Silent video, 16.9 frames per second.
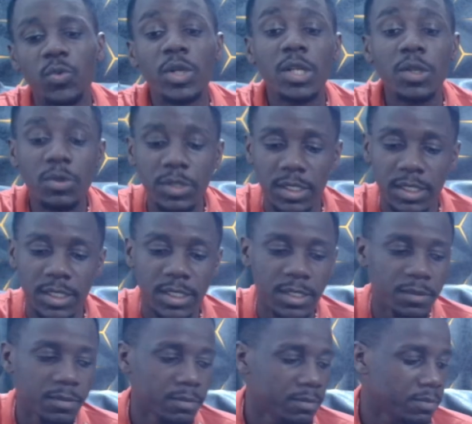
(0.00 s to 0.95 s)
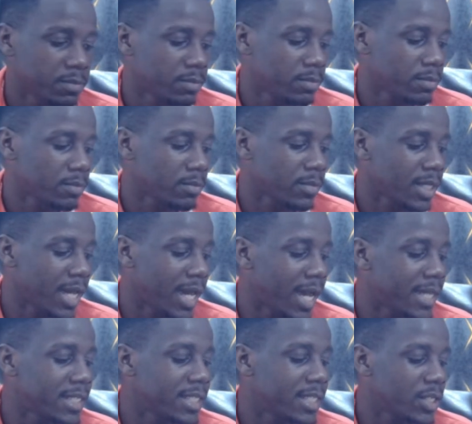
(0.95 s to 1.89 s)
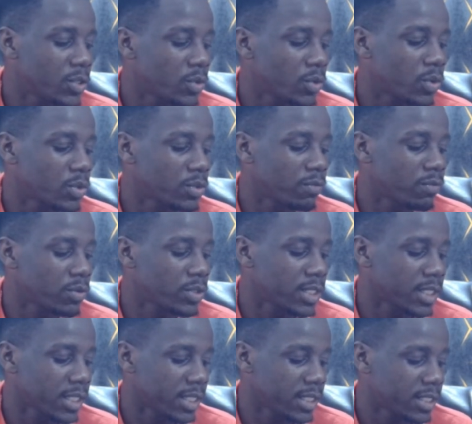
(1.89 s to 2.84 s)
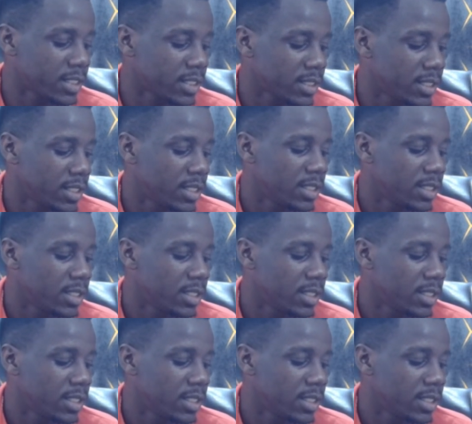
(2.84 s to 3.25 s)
we lose it. And in the due course of losing it,